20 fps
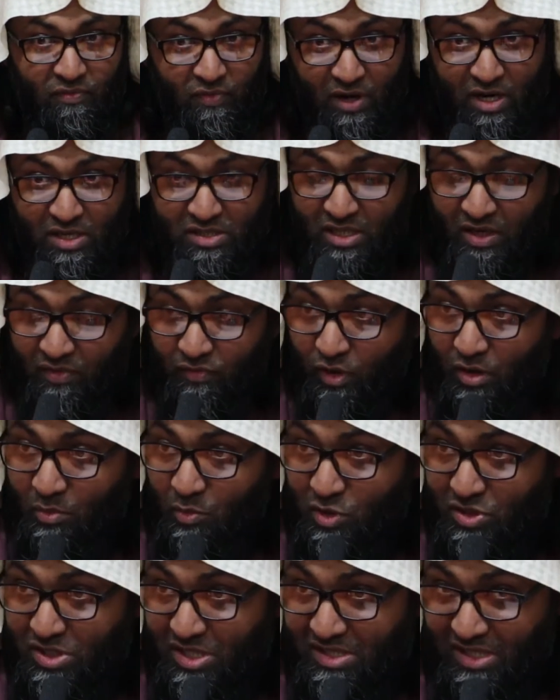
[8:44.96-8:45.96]
First and
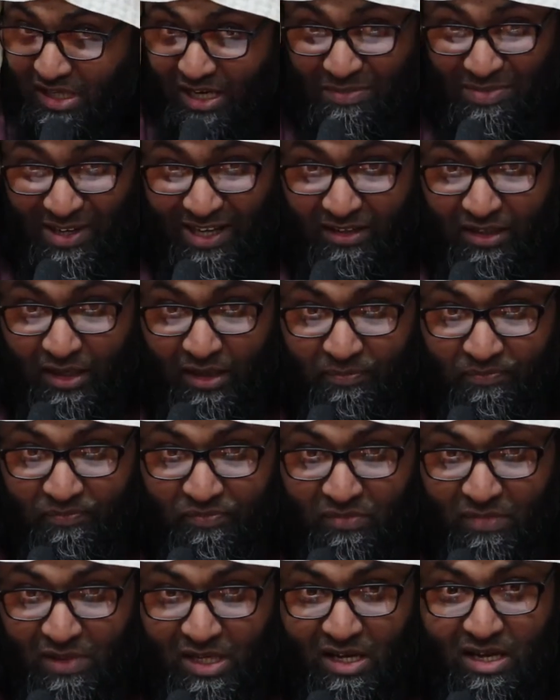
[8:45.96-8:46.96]
foremost is ibadah.
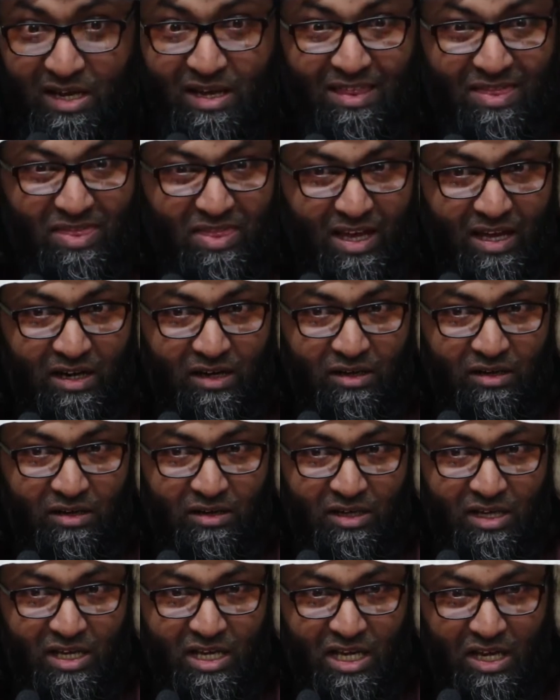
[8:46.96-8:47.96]
Then,
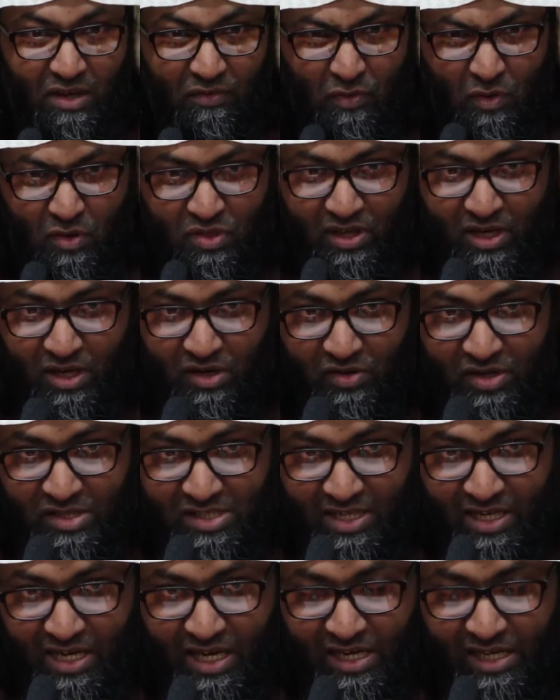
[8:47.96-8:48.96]
if you think
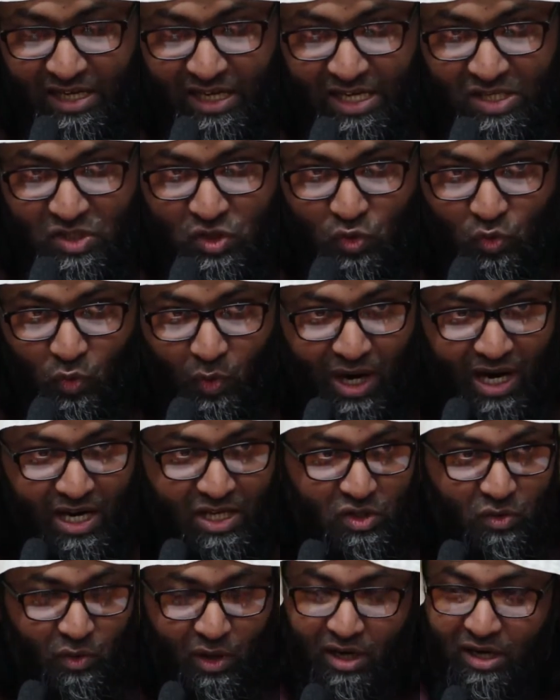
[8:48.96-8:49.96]
critically as to why
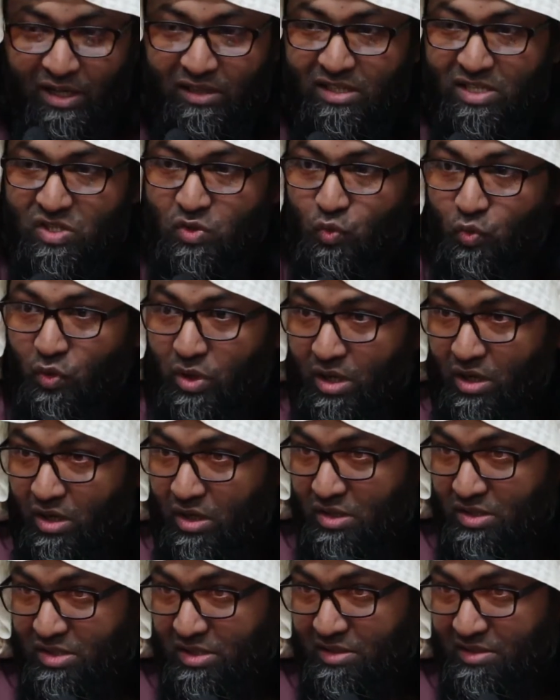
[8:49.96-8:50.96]
you are in this
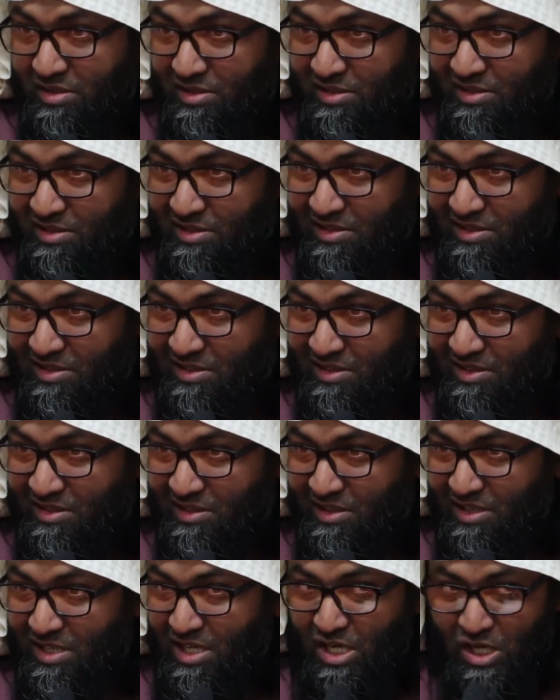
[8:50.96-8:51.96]
world,
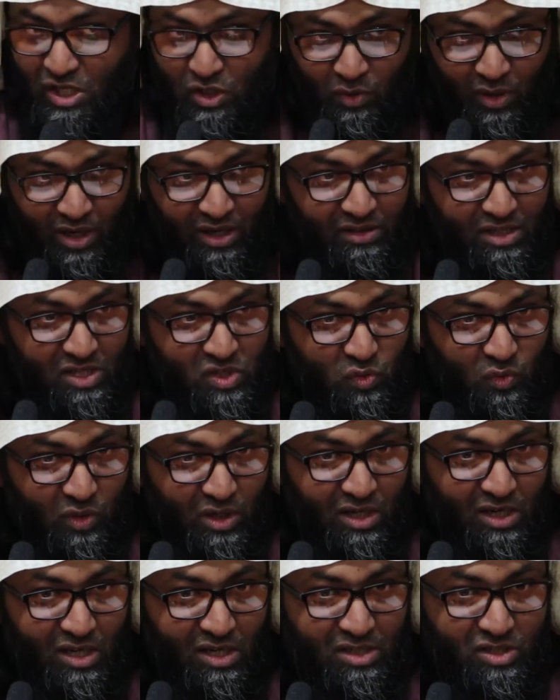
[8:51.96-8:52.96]
you are in this
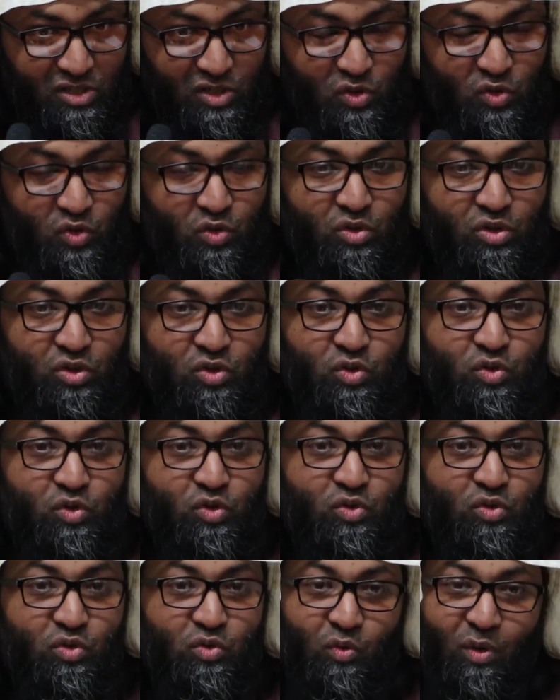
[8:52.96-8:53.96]
world to
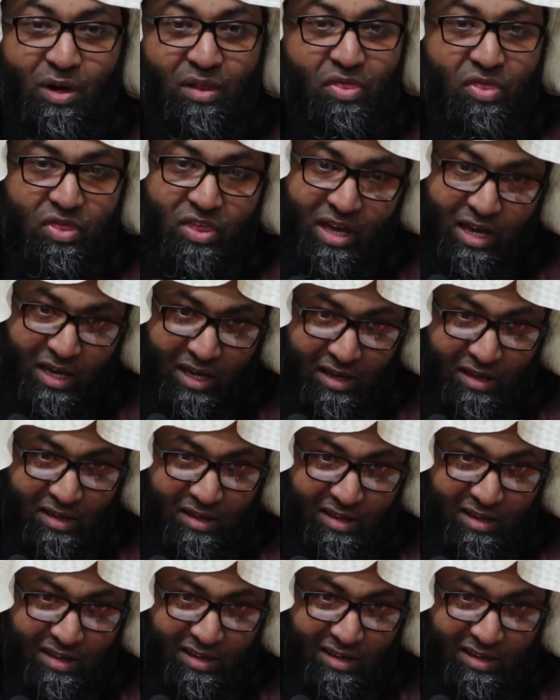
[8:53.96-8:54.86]
do one thing.